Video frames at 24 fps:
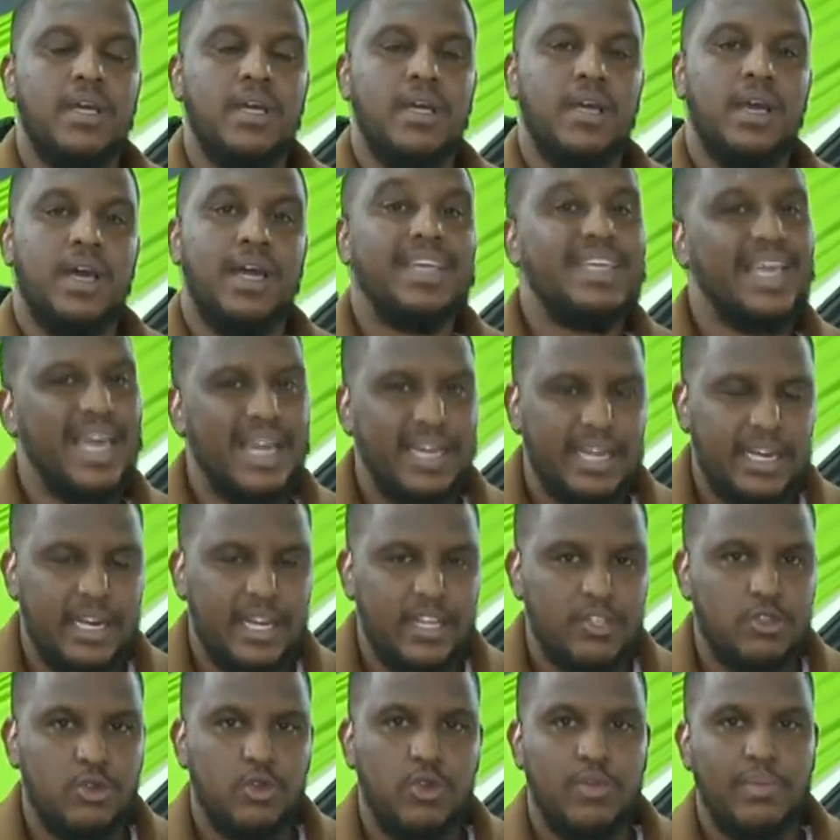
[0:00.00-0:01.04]
uh,
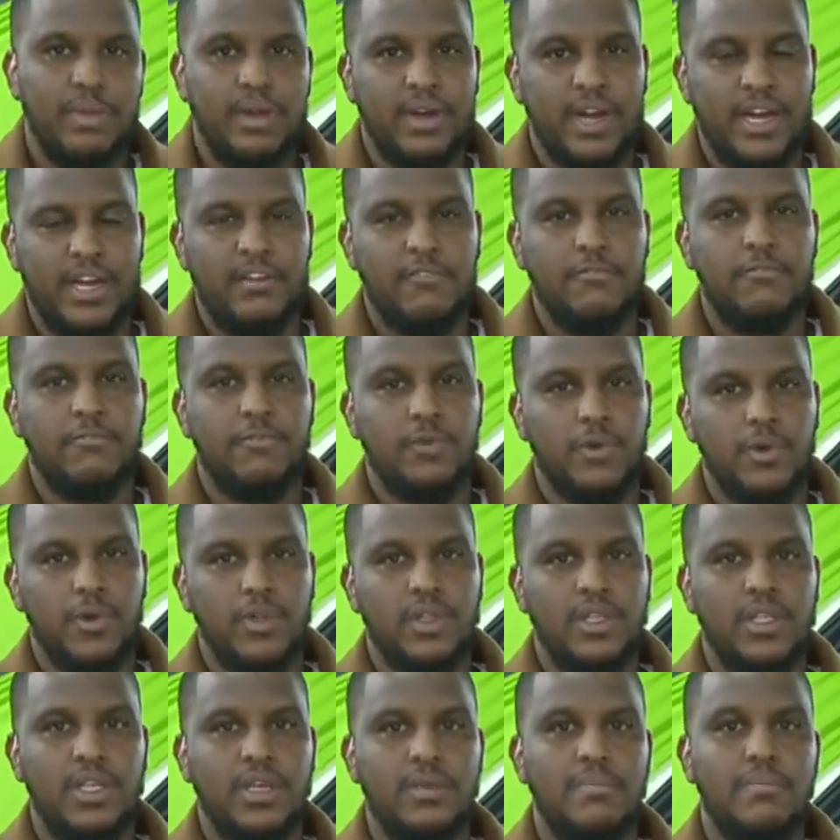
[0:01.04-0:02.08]
candidates who will be running for
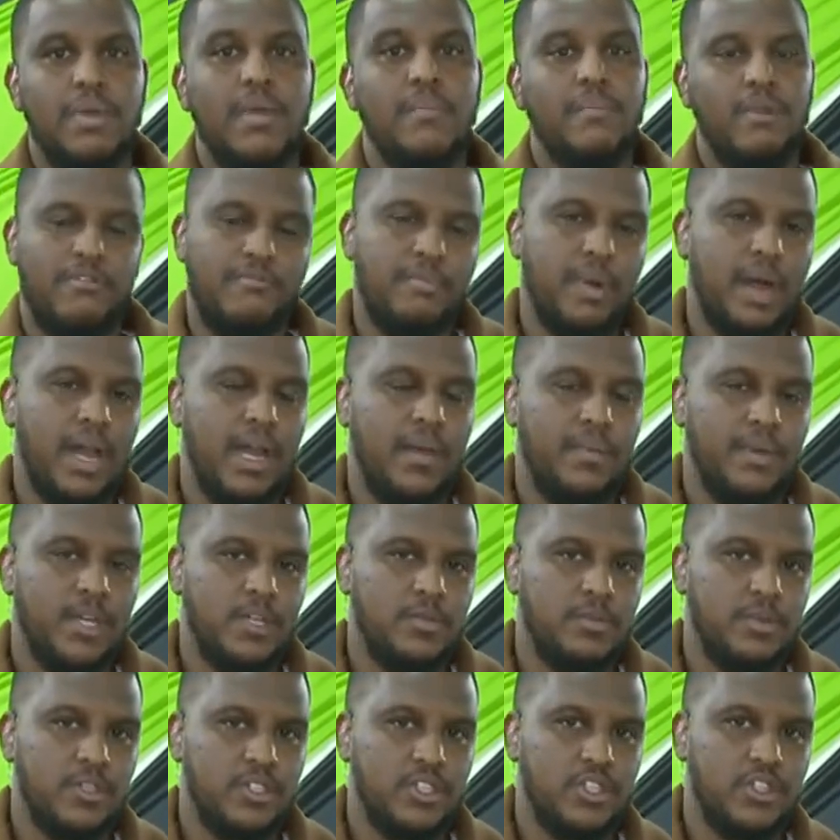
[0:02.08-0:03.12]
the Member of Parliament
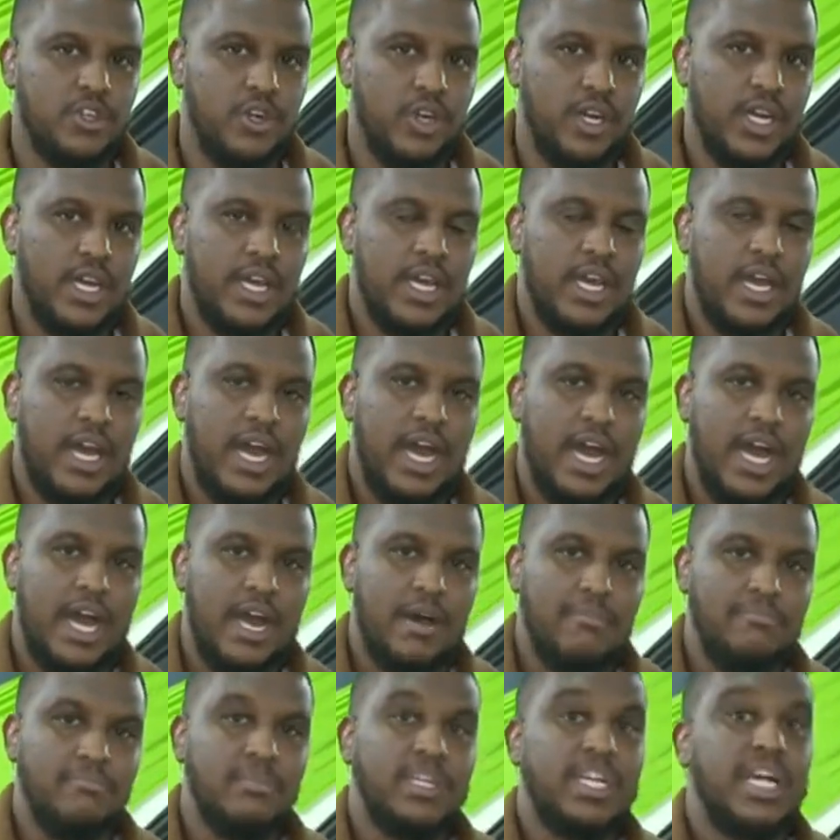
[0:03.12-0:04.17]
position
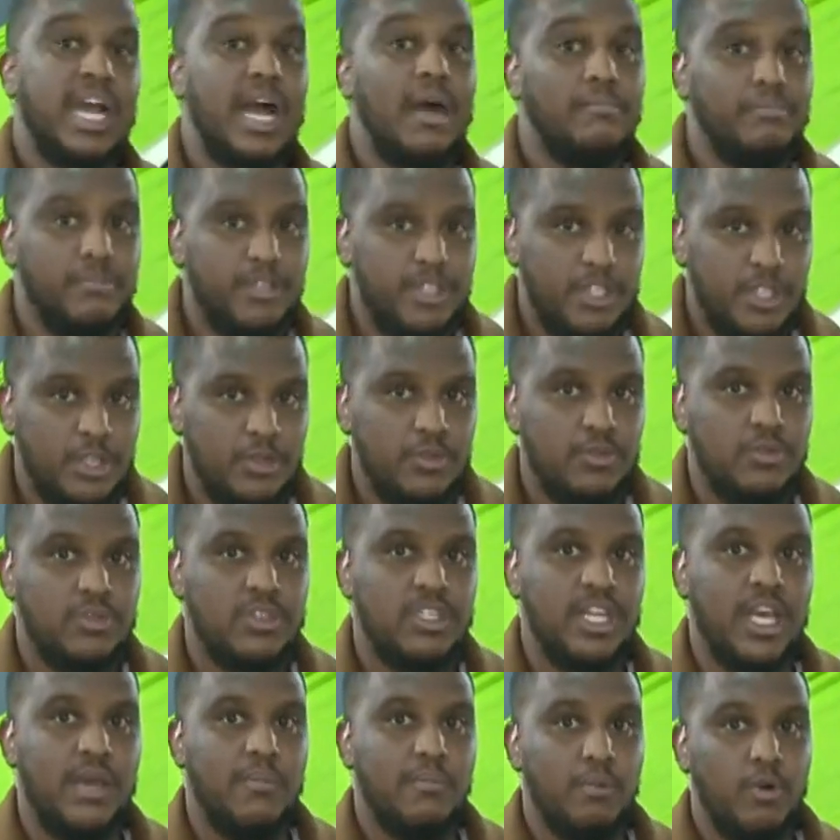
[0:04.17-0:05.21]
um, come
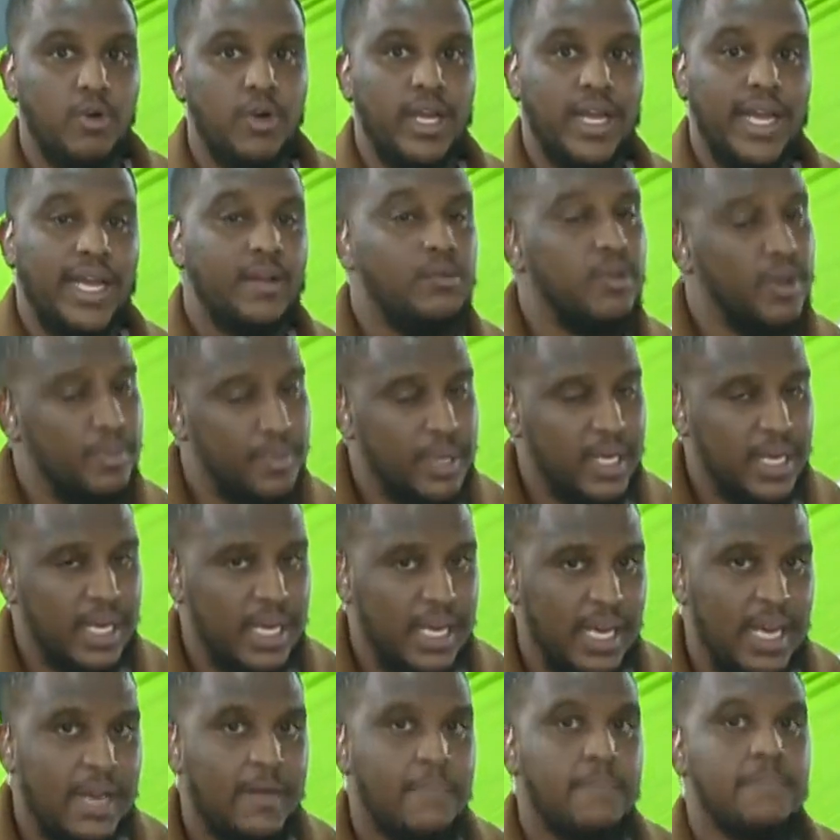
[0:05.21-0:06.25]
Tuesday morning. And we'll be
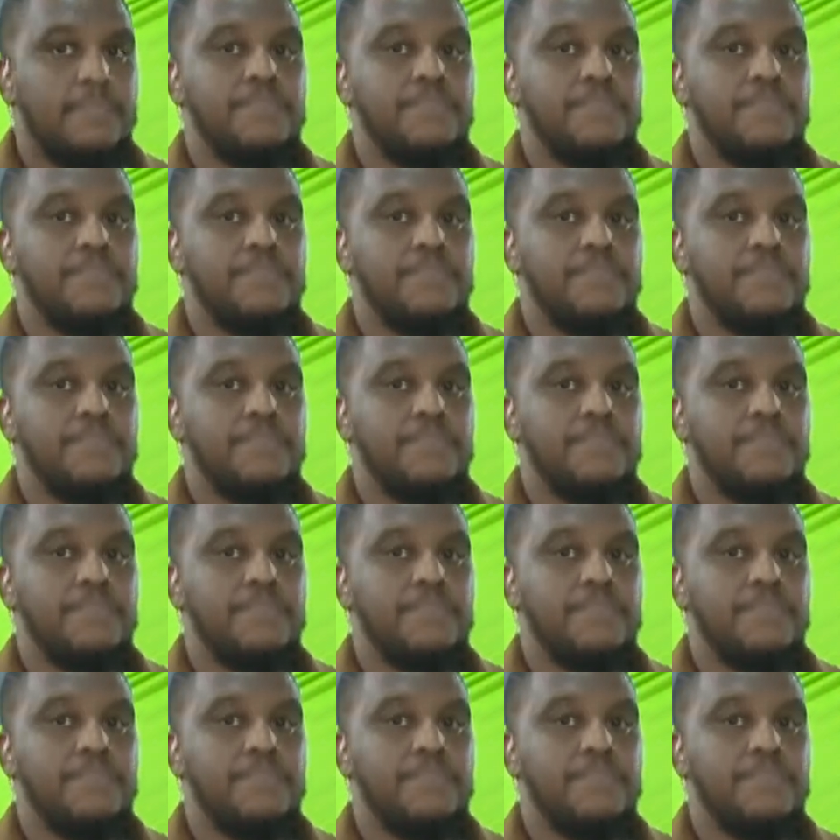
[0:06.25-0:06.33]
here